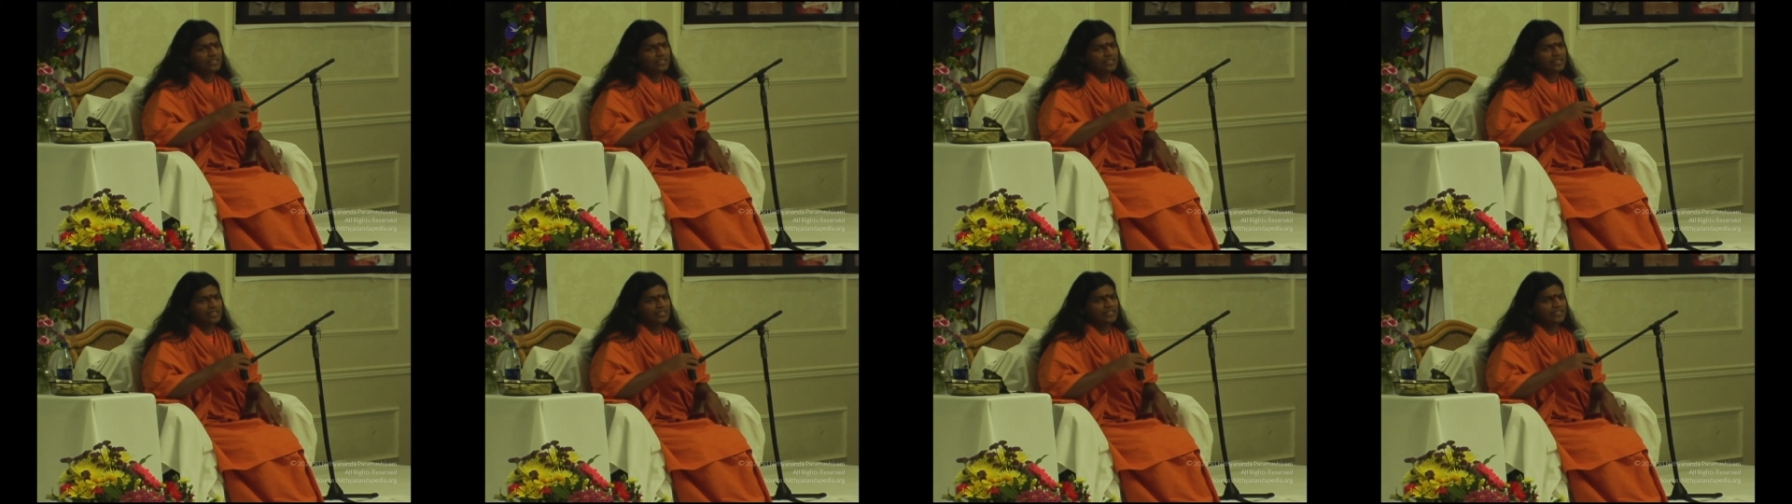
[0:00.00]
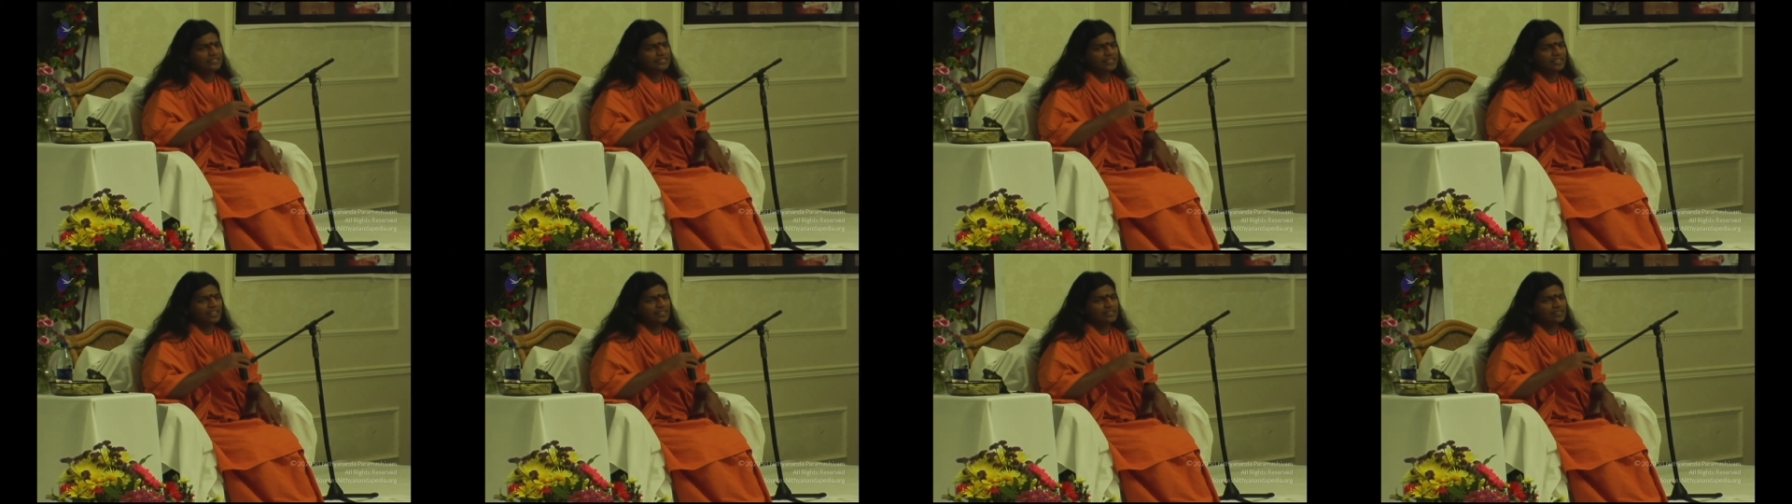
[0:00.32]
It
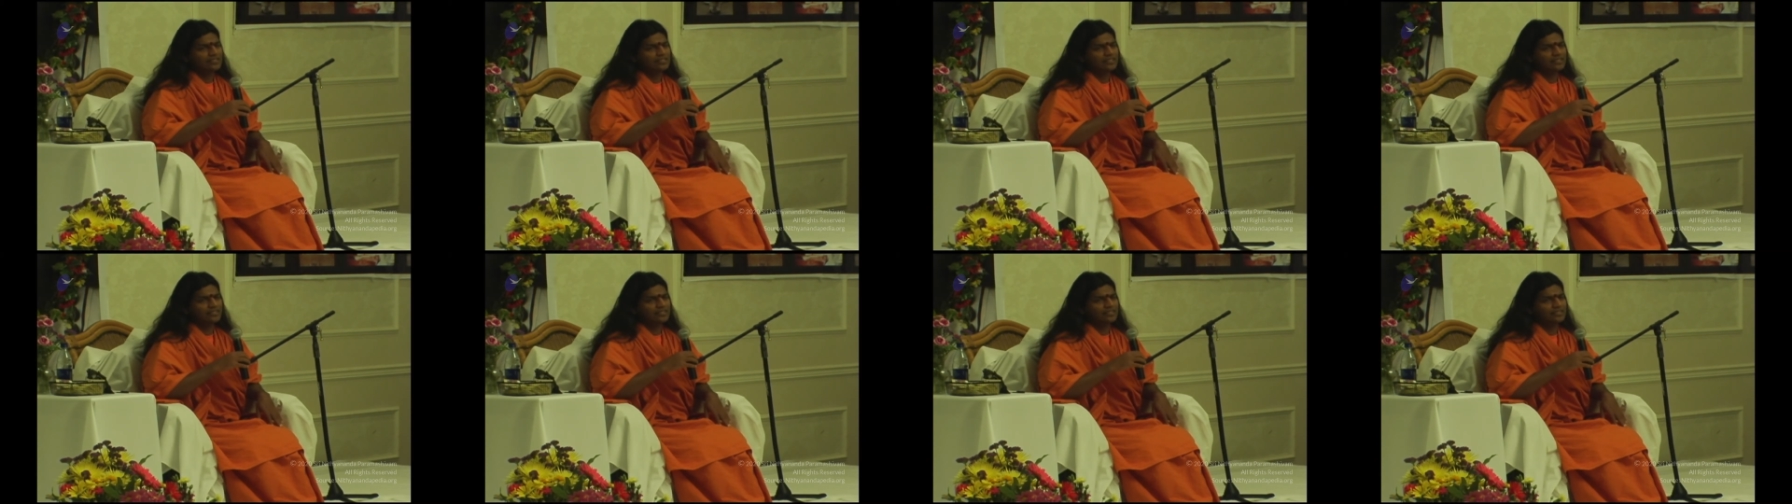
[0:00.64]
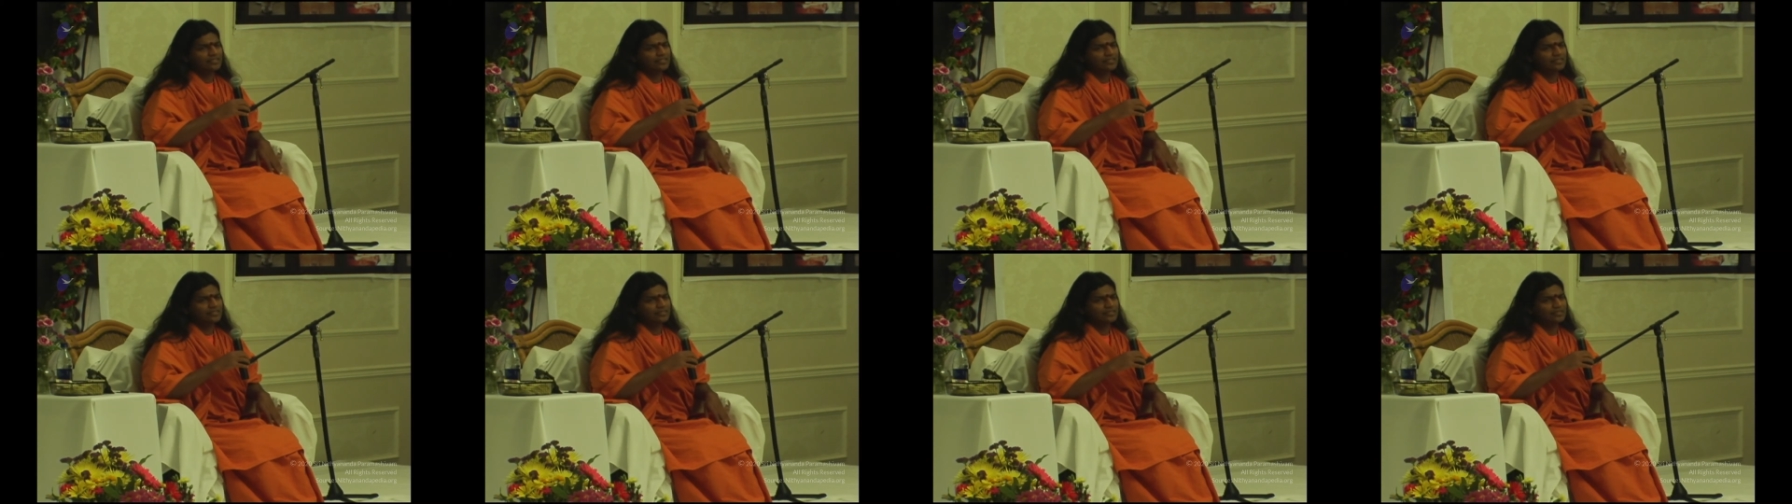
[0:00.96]
is not
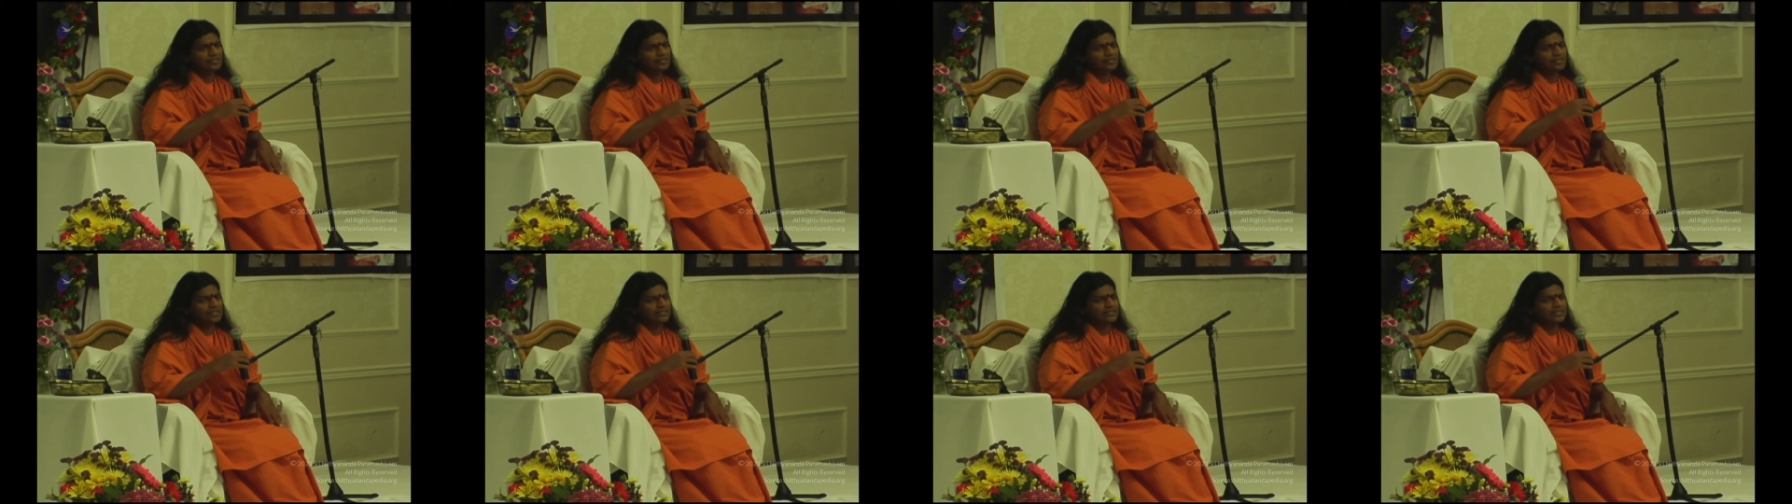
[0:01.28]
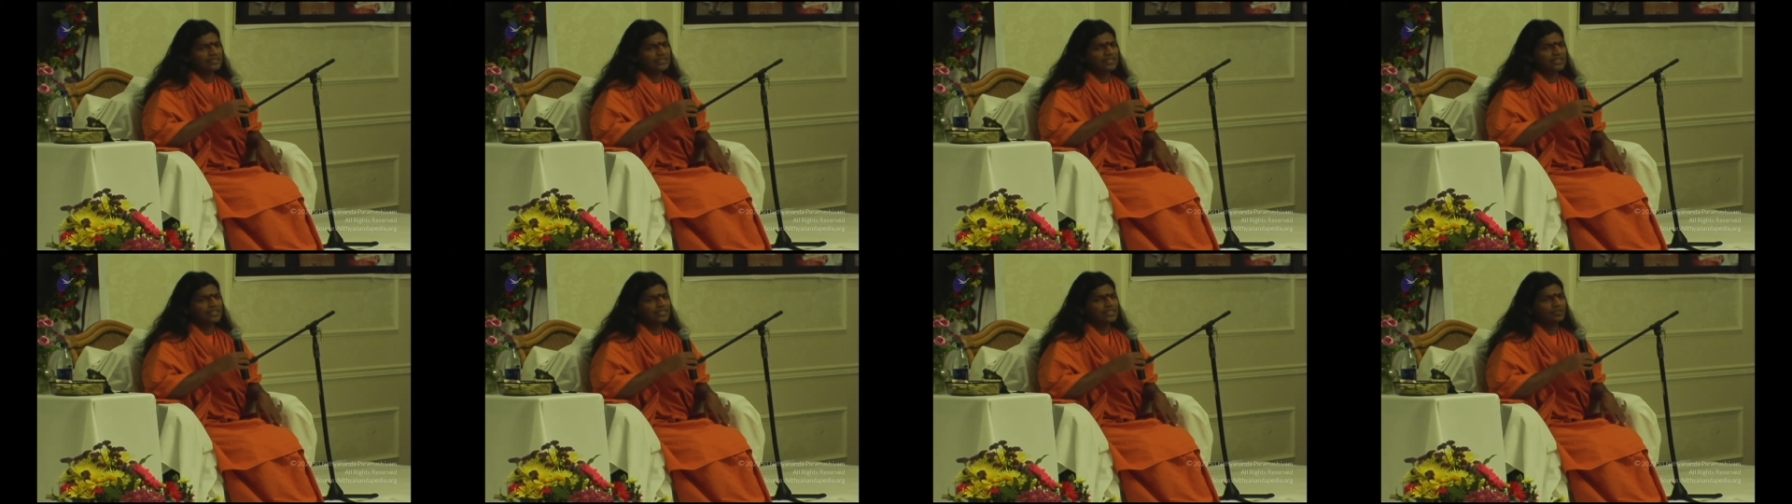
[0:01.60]

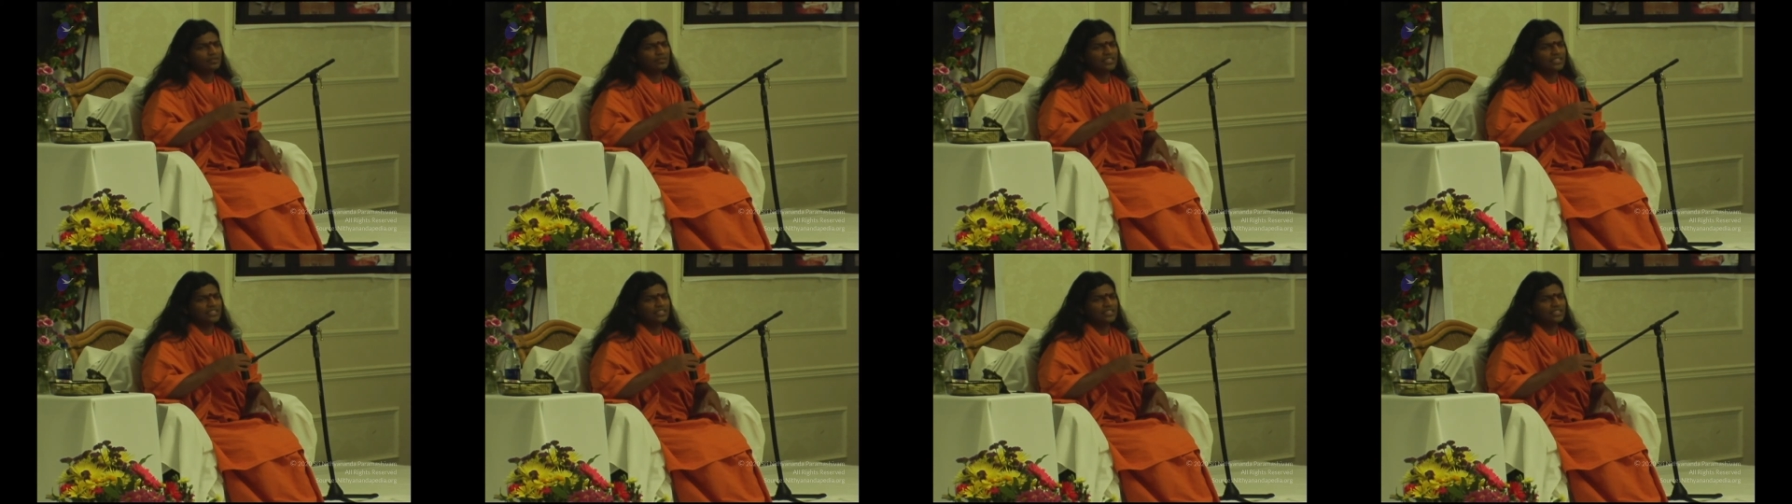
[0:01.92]
necessary to